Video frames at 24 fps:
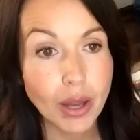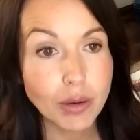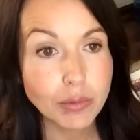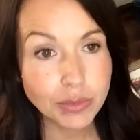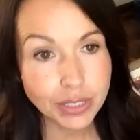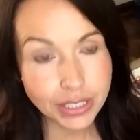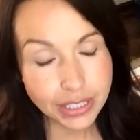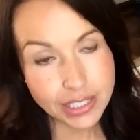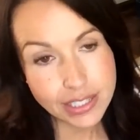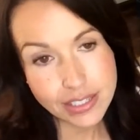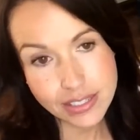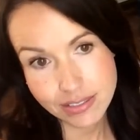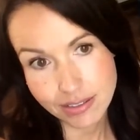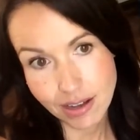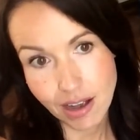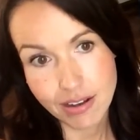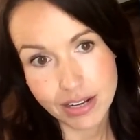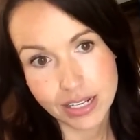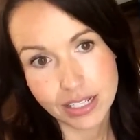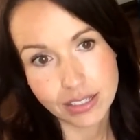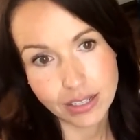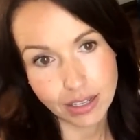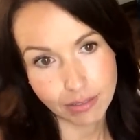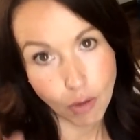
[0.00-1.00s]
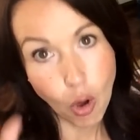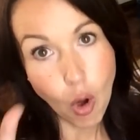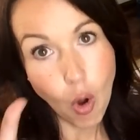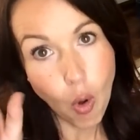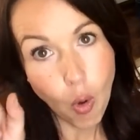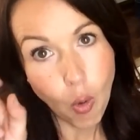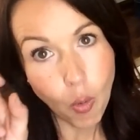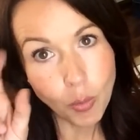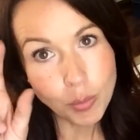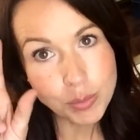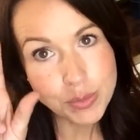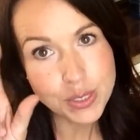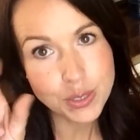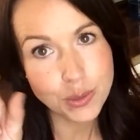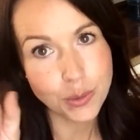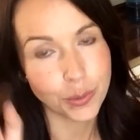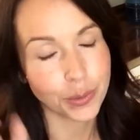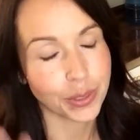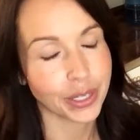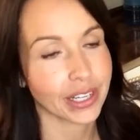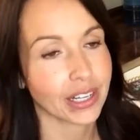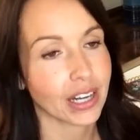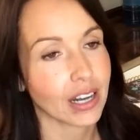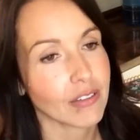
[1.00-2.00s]
I really started
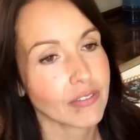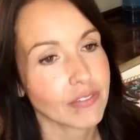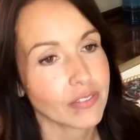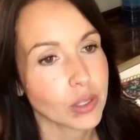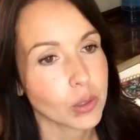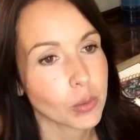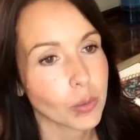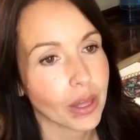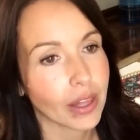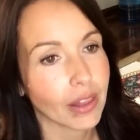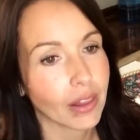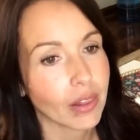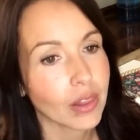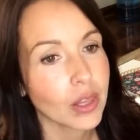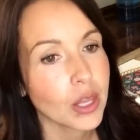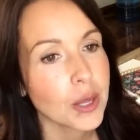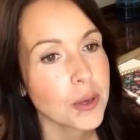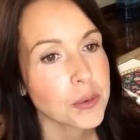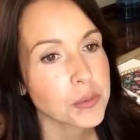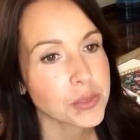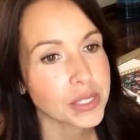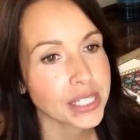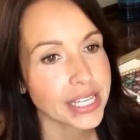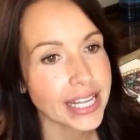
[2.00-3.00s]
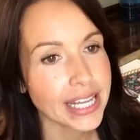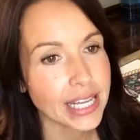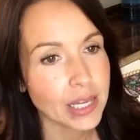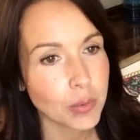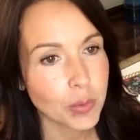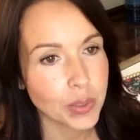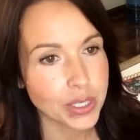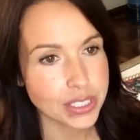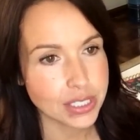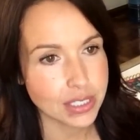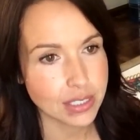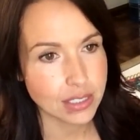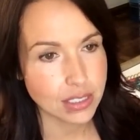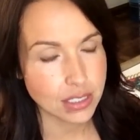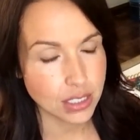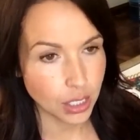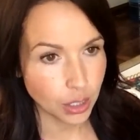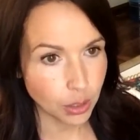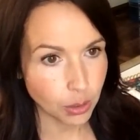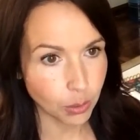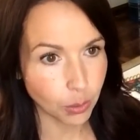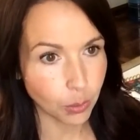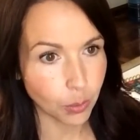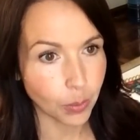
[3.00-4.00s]
homeschooling, if you will, when he was
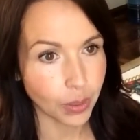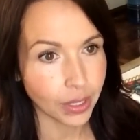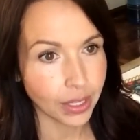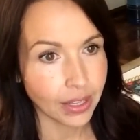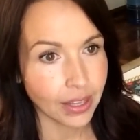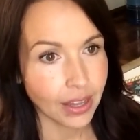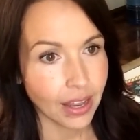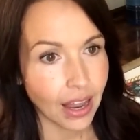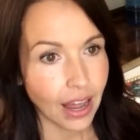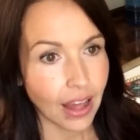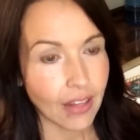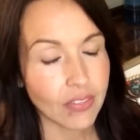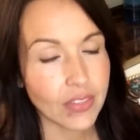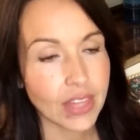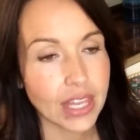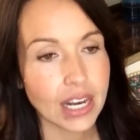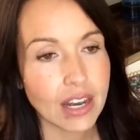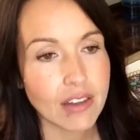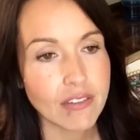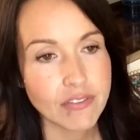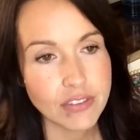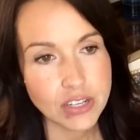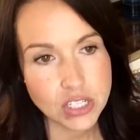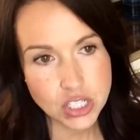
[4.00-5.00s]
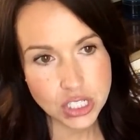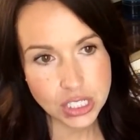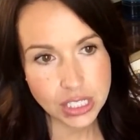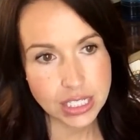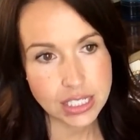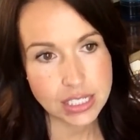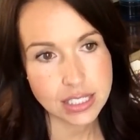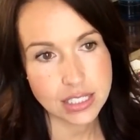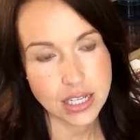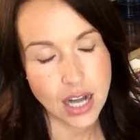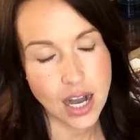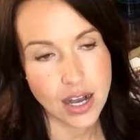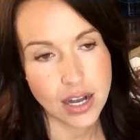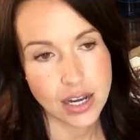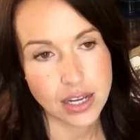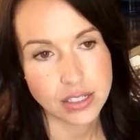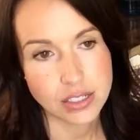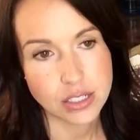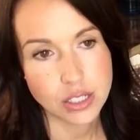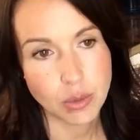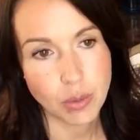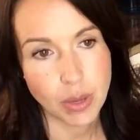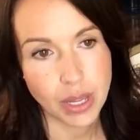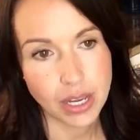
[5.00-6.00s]
2, and then I officially
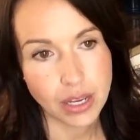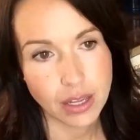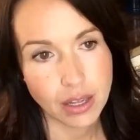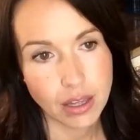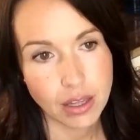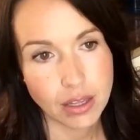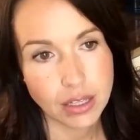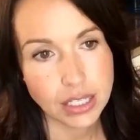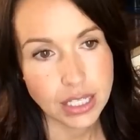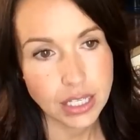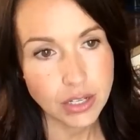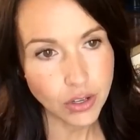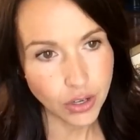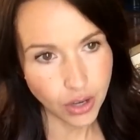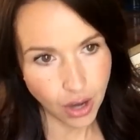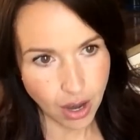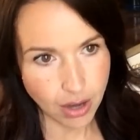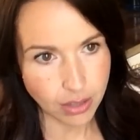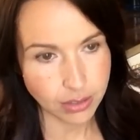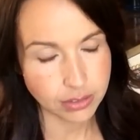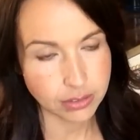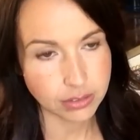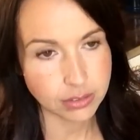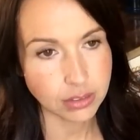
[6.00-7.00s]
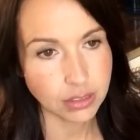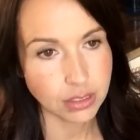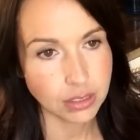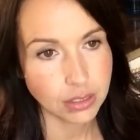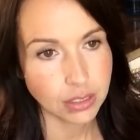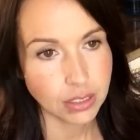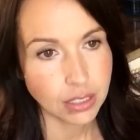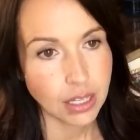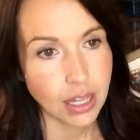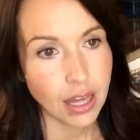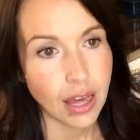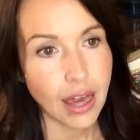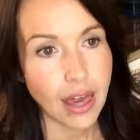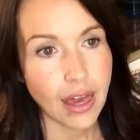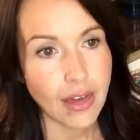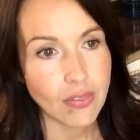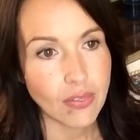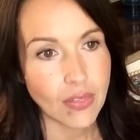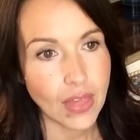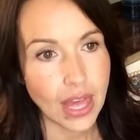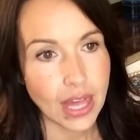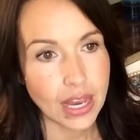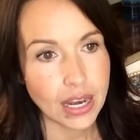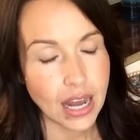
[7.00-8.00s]
started doing kindergarten,
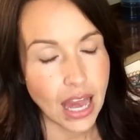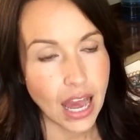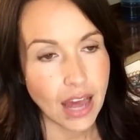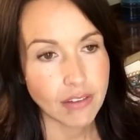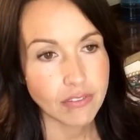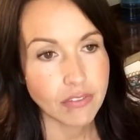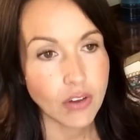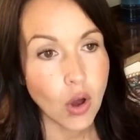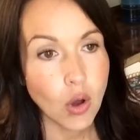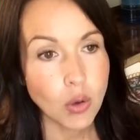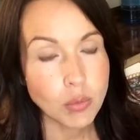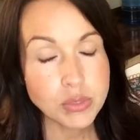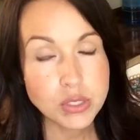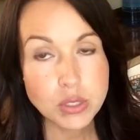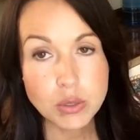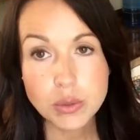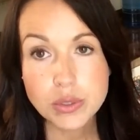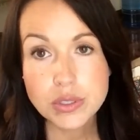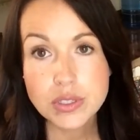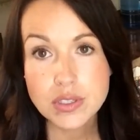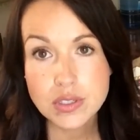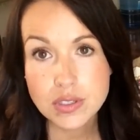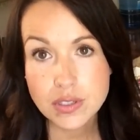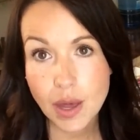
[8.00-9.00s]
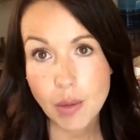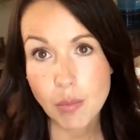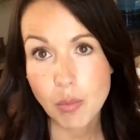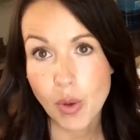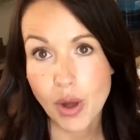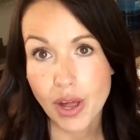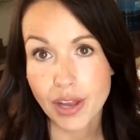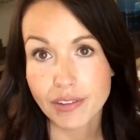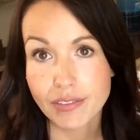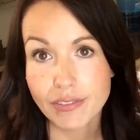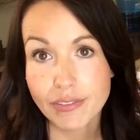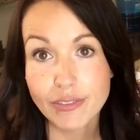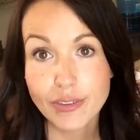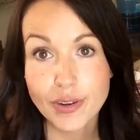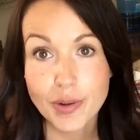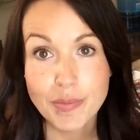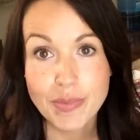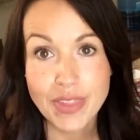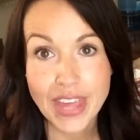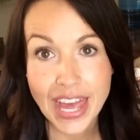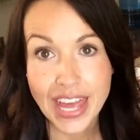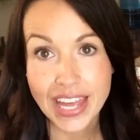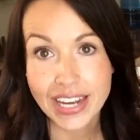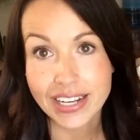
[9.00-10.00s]
and then have homeschooled someone
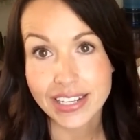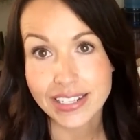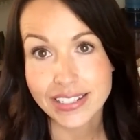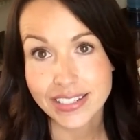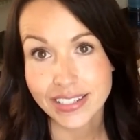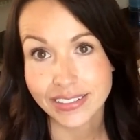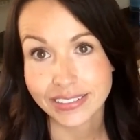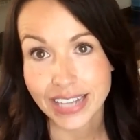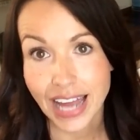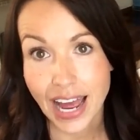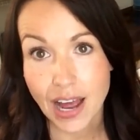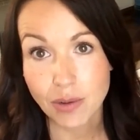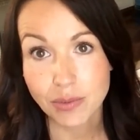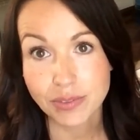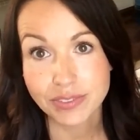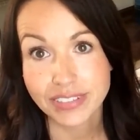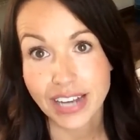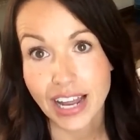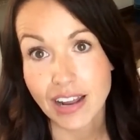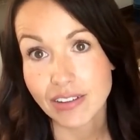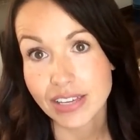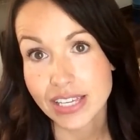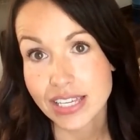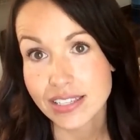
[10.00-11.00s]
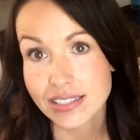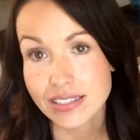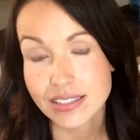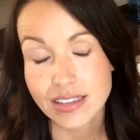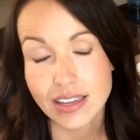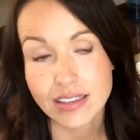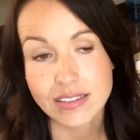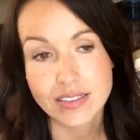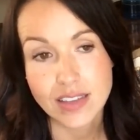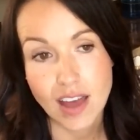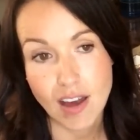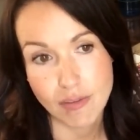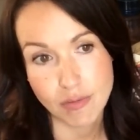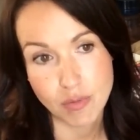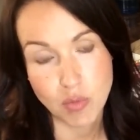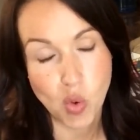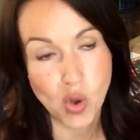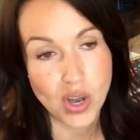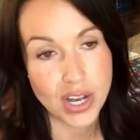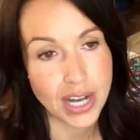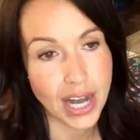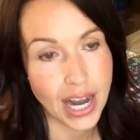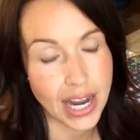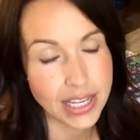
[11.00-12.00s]
from then until now. Now he's a
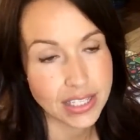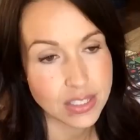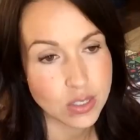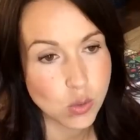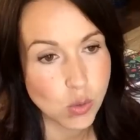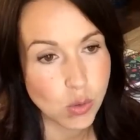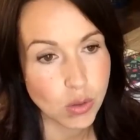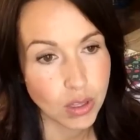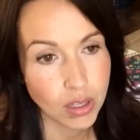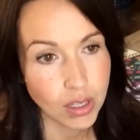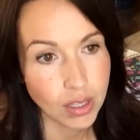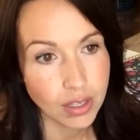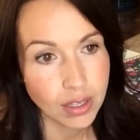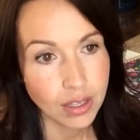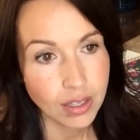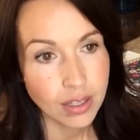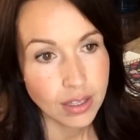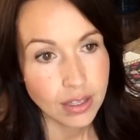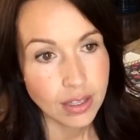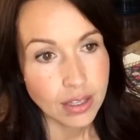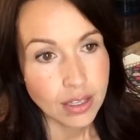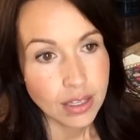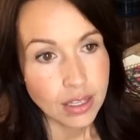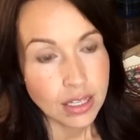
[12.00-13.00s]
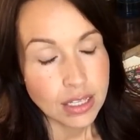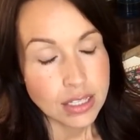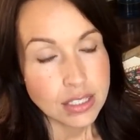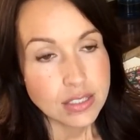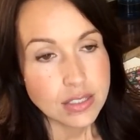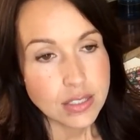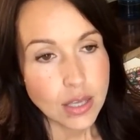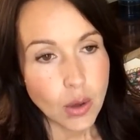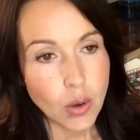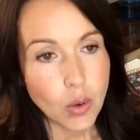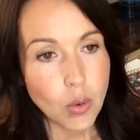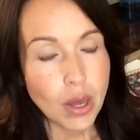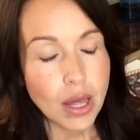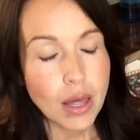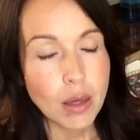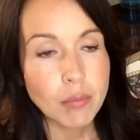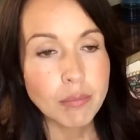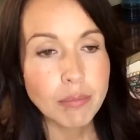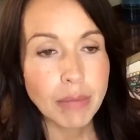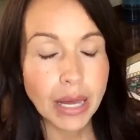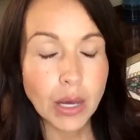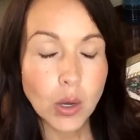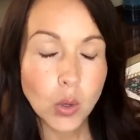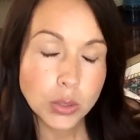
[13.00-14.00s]
sophomore in high school. So
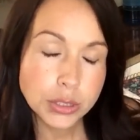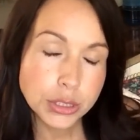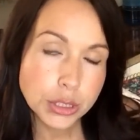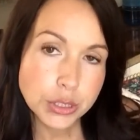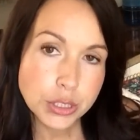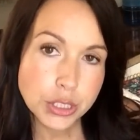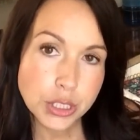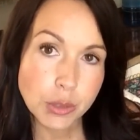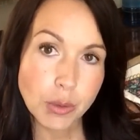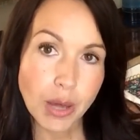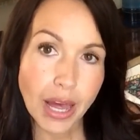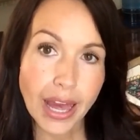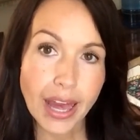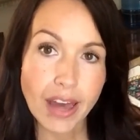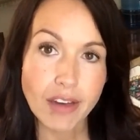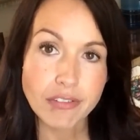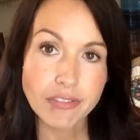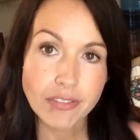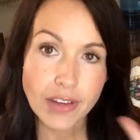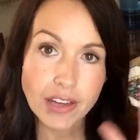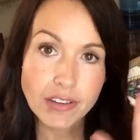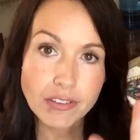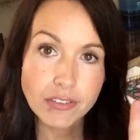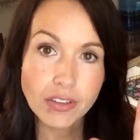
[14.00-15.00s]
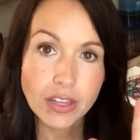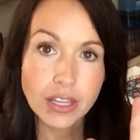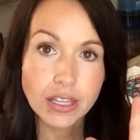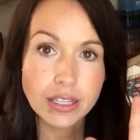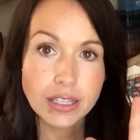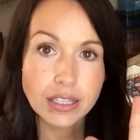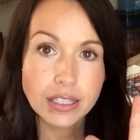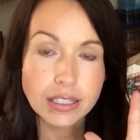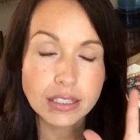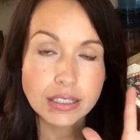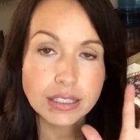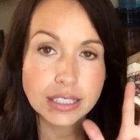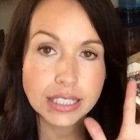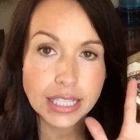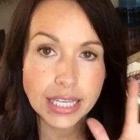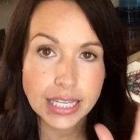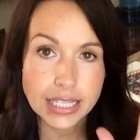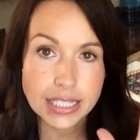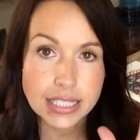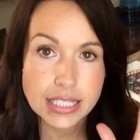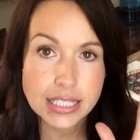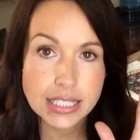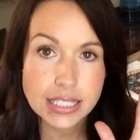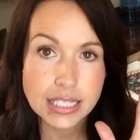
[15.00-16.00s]
my older two, I have 5
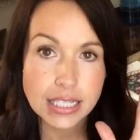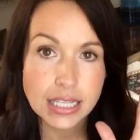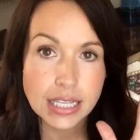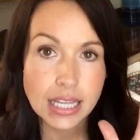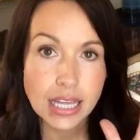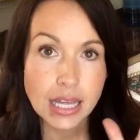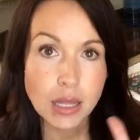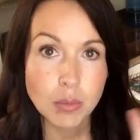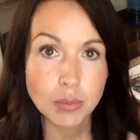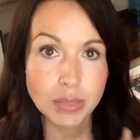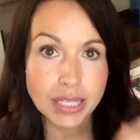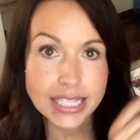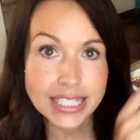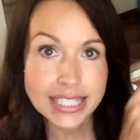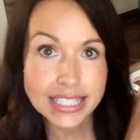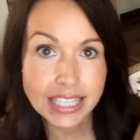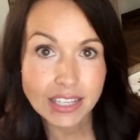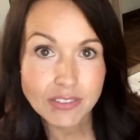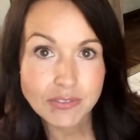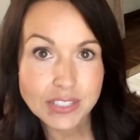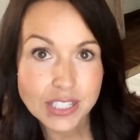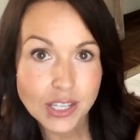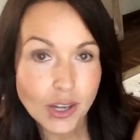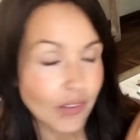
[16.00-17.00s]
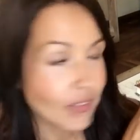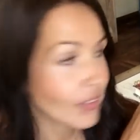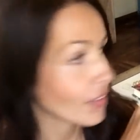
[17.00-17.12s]
kids, plus Gifty